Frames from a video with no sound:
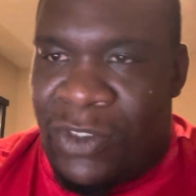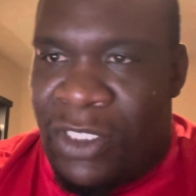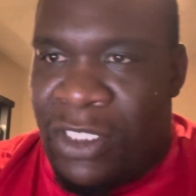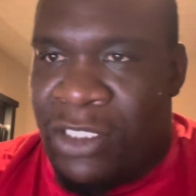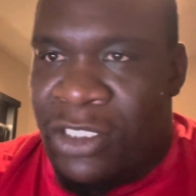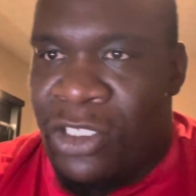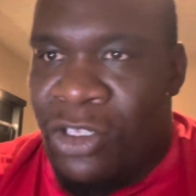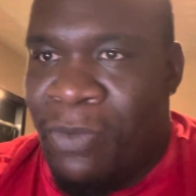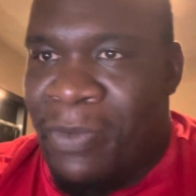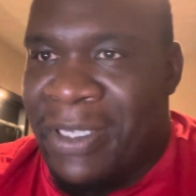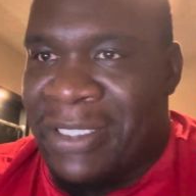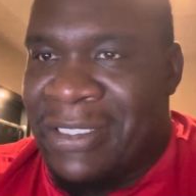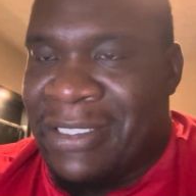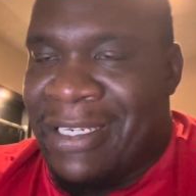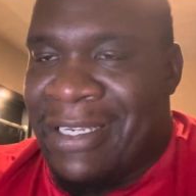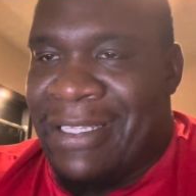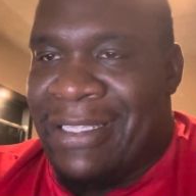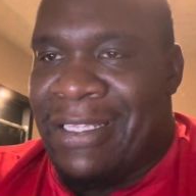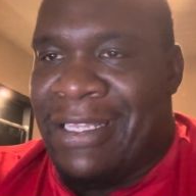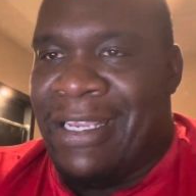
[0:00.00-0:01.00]
So my
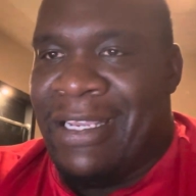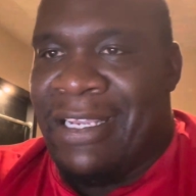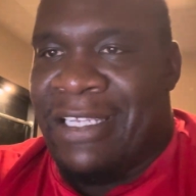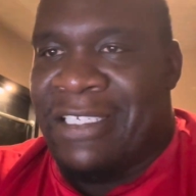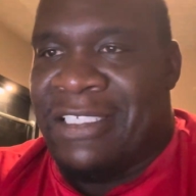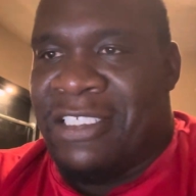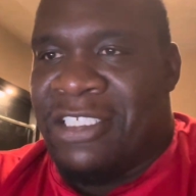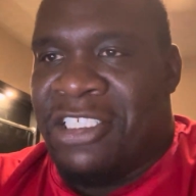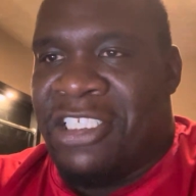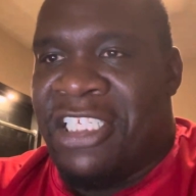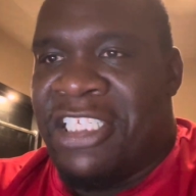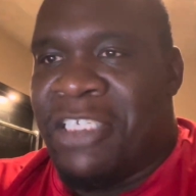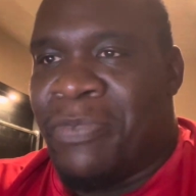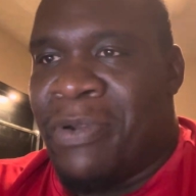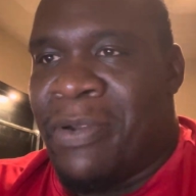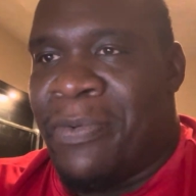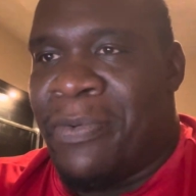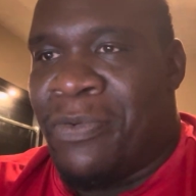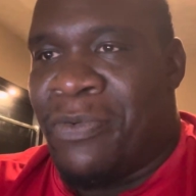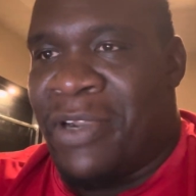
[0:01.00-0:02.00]
second thing is the teacher
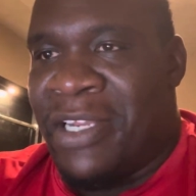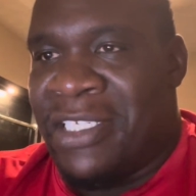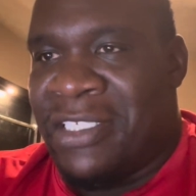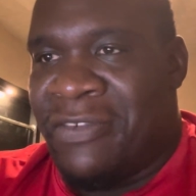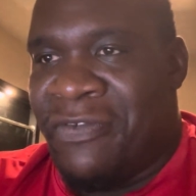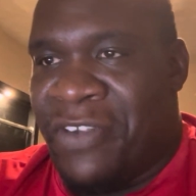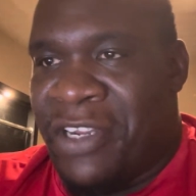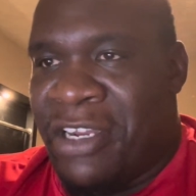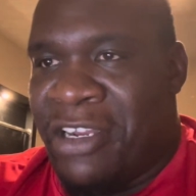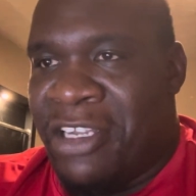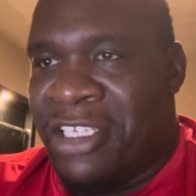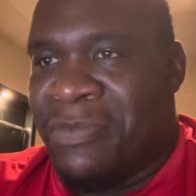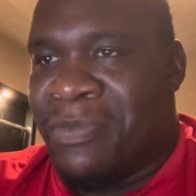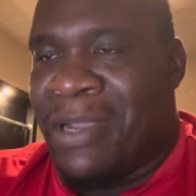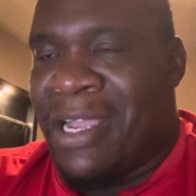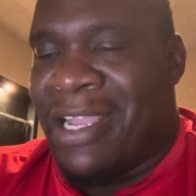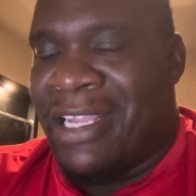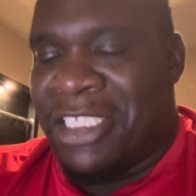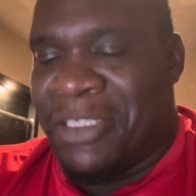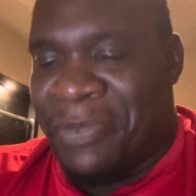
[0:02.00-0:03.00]
preparation varies
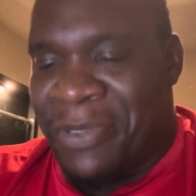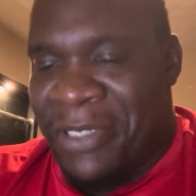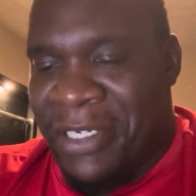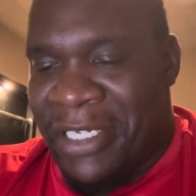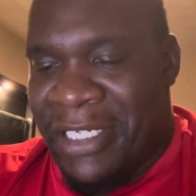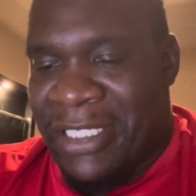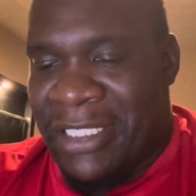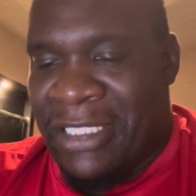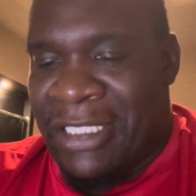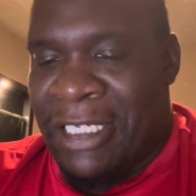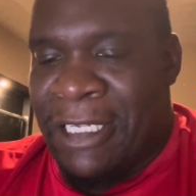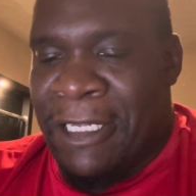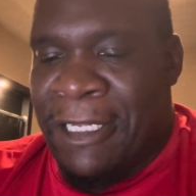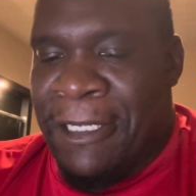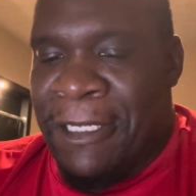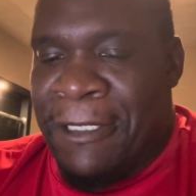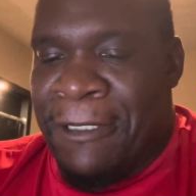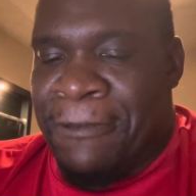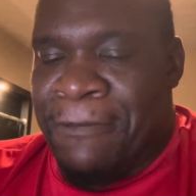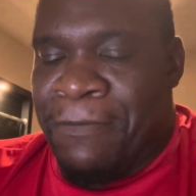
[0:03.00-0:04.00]
by experience.
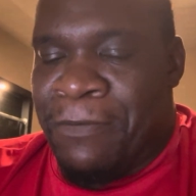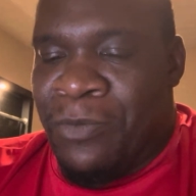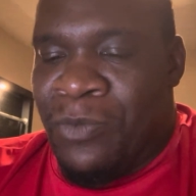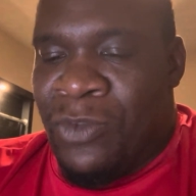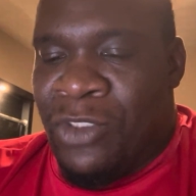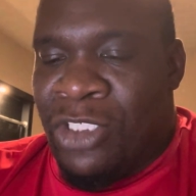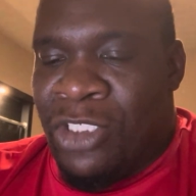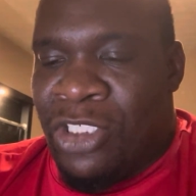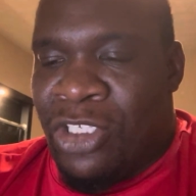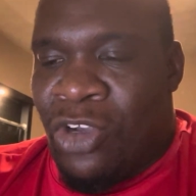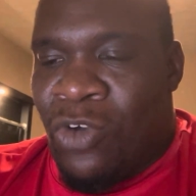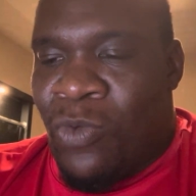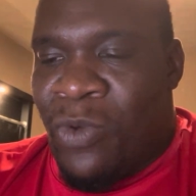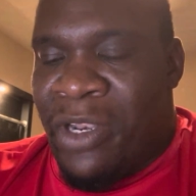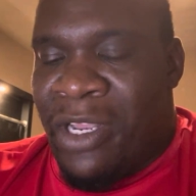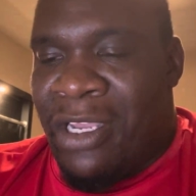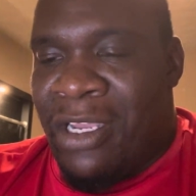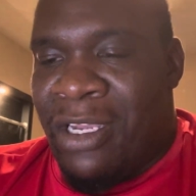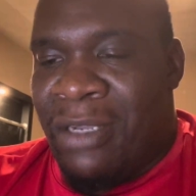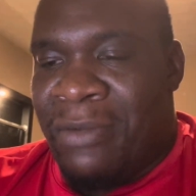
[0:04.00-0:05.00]
So
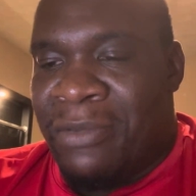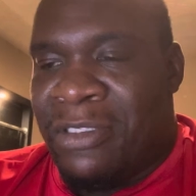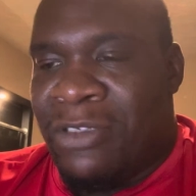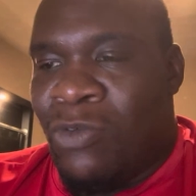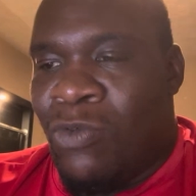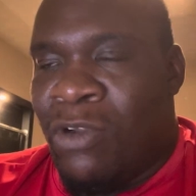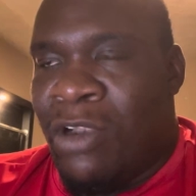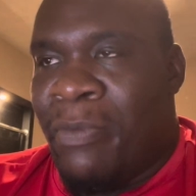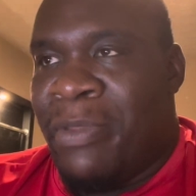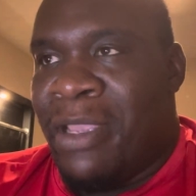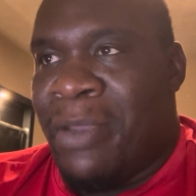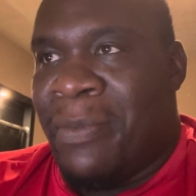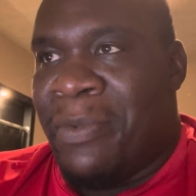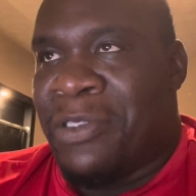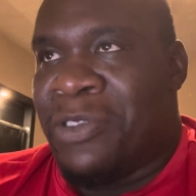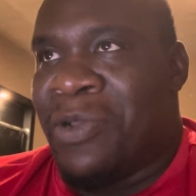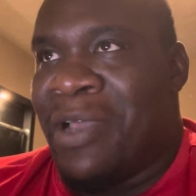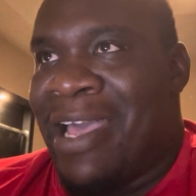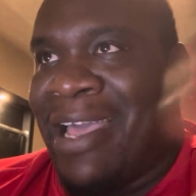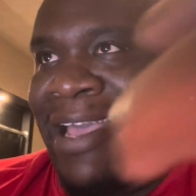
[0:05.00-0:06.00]
when it comes to want to be able
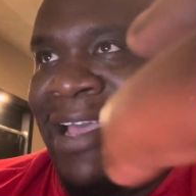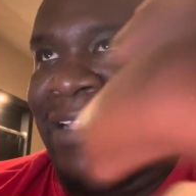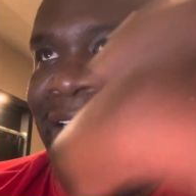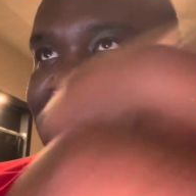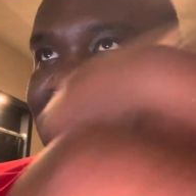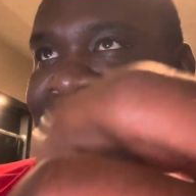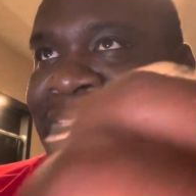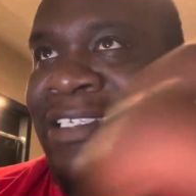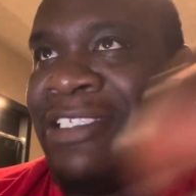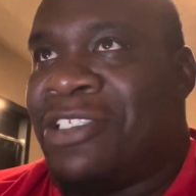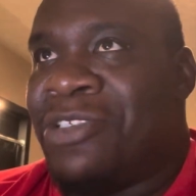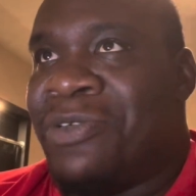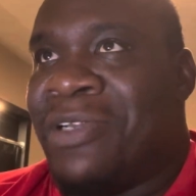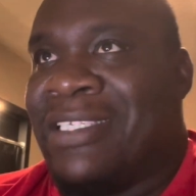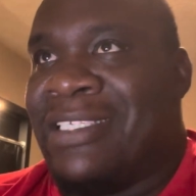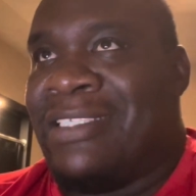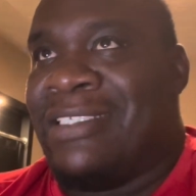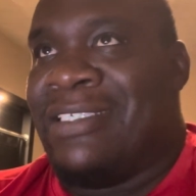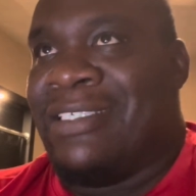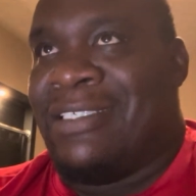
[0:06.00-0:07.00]
to add these two
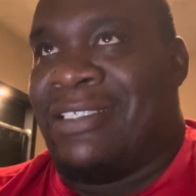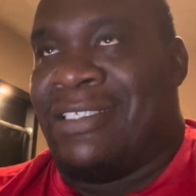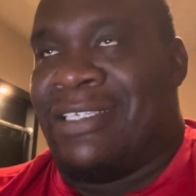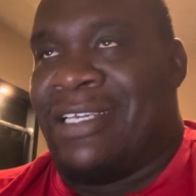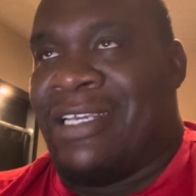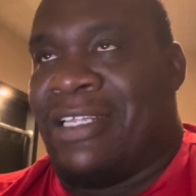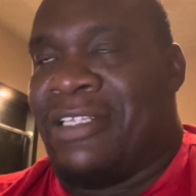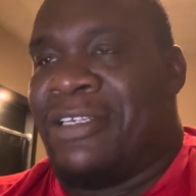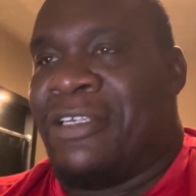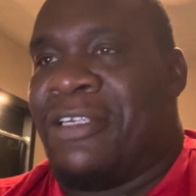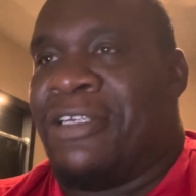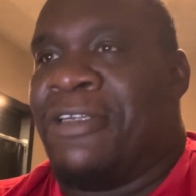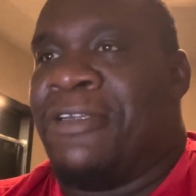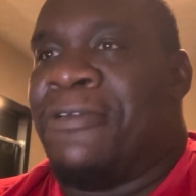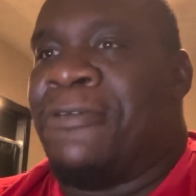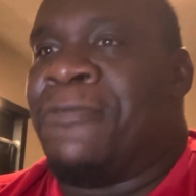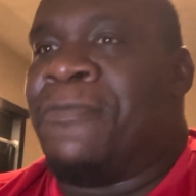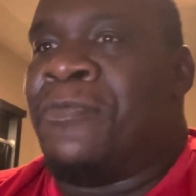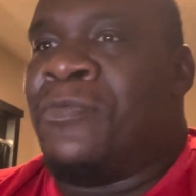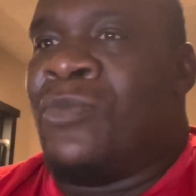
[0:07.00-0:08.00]
entities together,
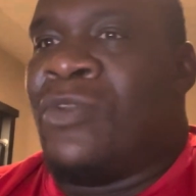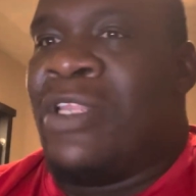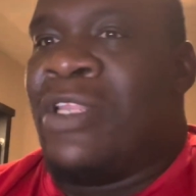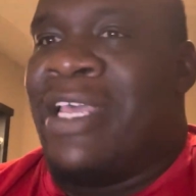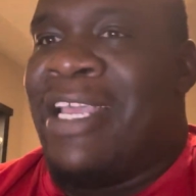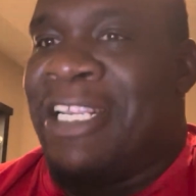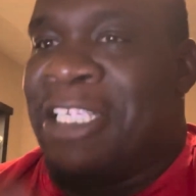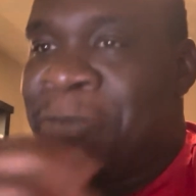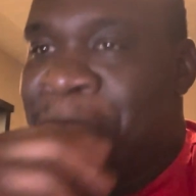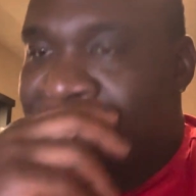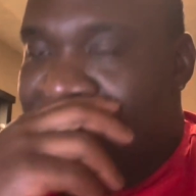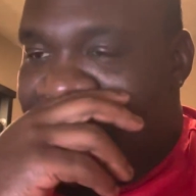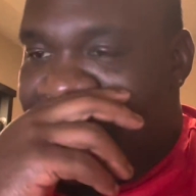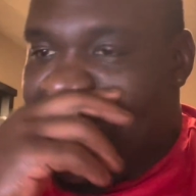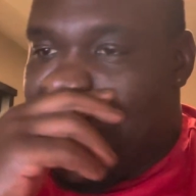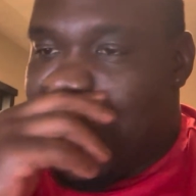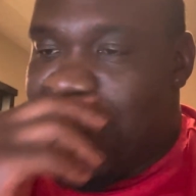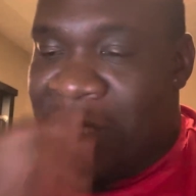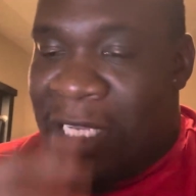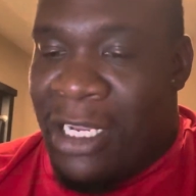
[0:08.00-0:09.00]

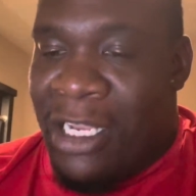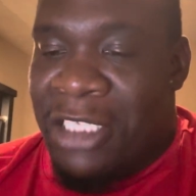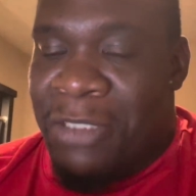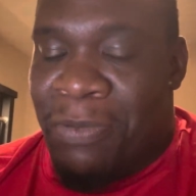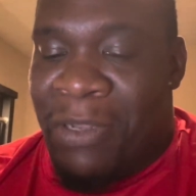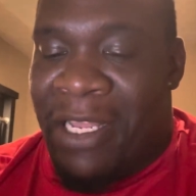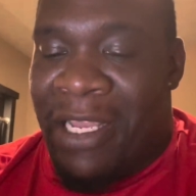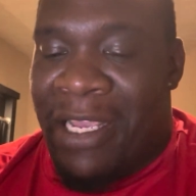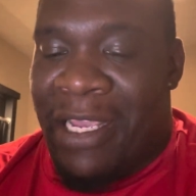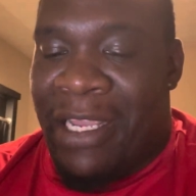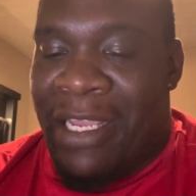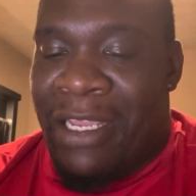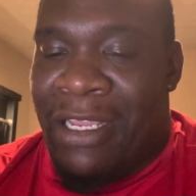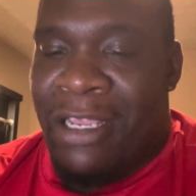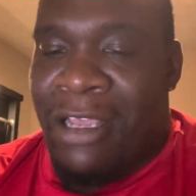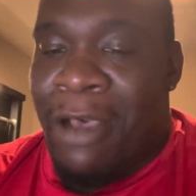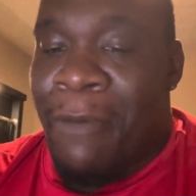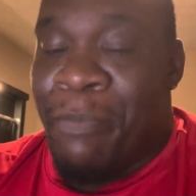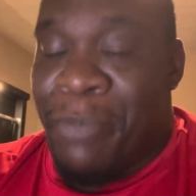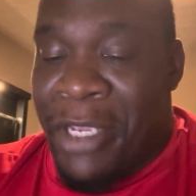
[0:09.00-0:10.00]
experience does play
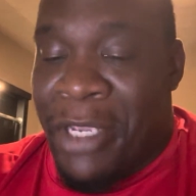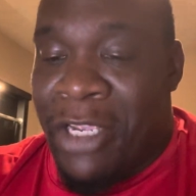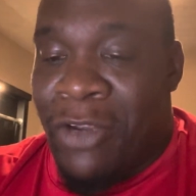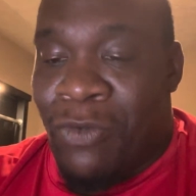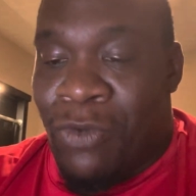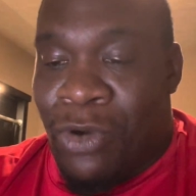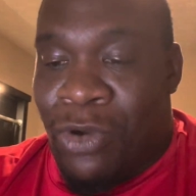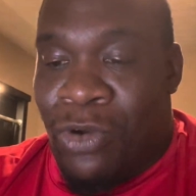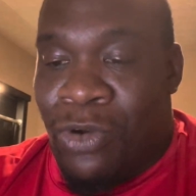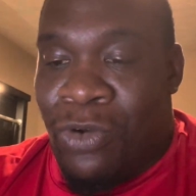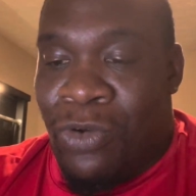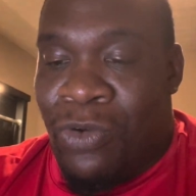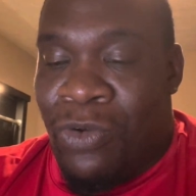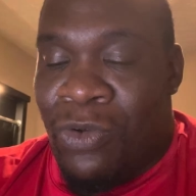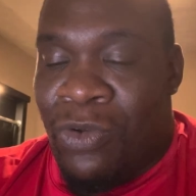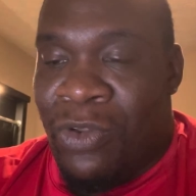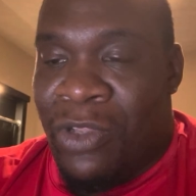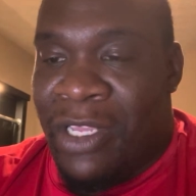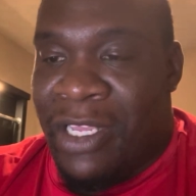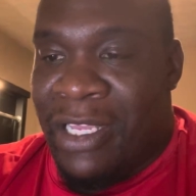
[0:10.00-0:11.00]
a big
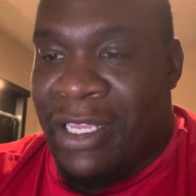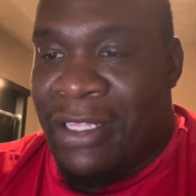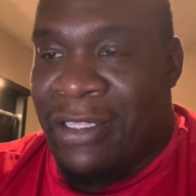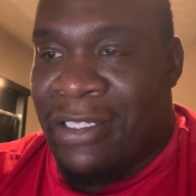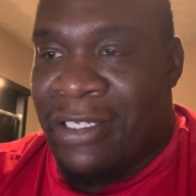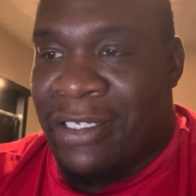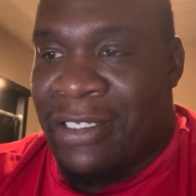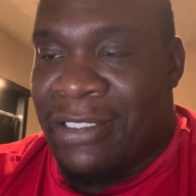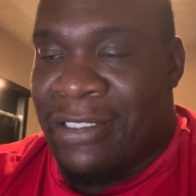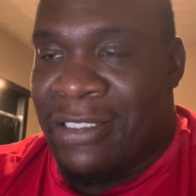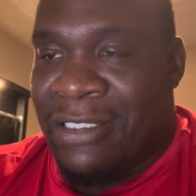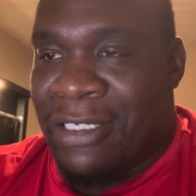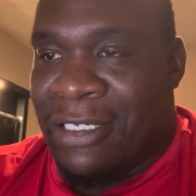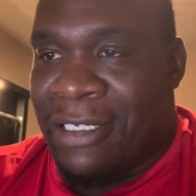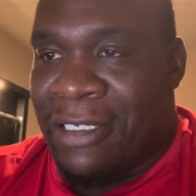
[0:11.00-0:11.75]
role in this.